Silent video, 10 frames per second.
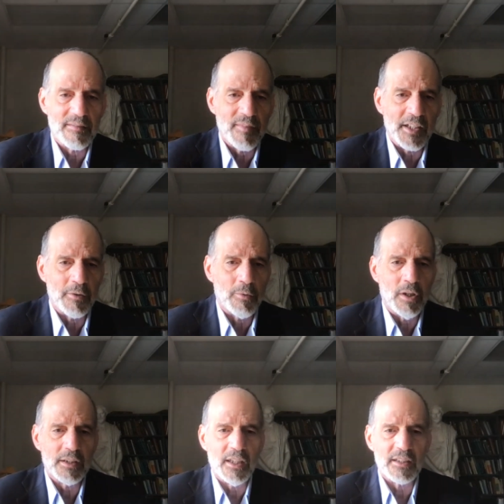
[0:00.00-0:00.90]
They don't
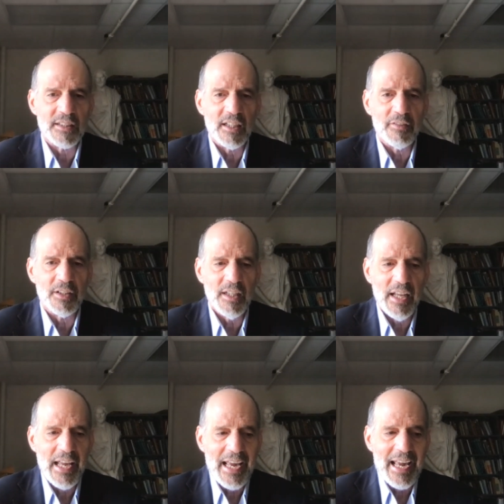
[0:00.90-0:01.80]
want Octavian.
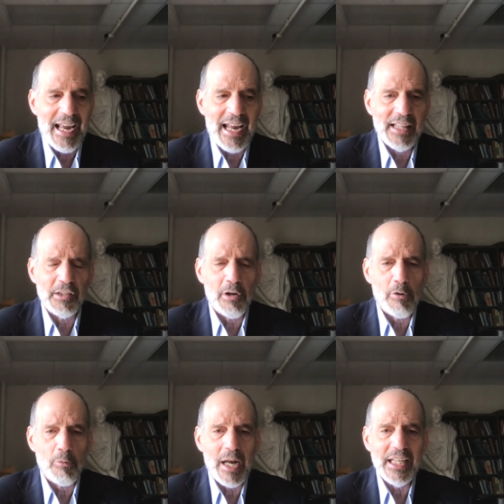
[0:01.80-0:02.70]
And there
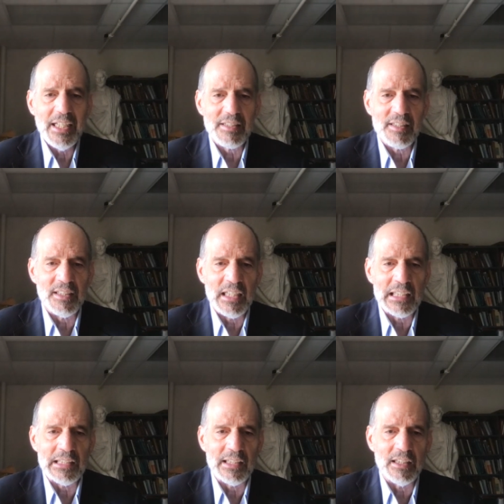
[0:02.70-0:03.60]
are riots in
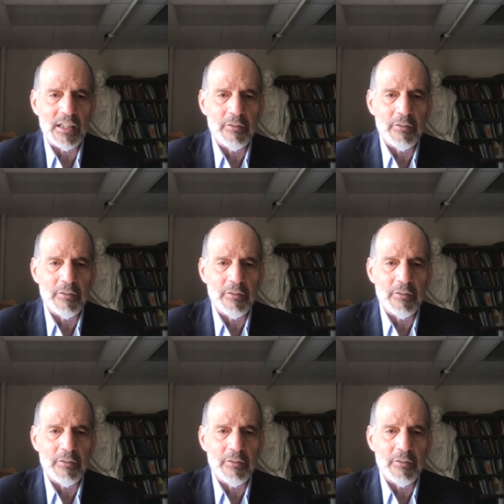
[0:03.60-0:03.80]
Italy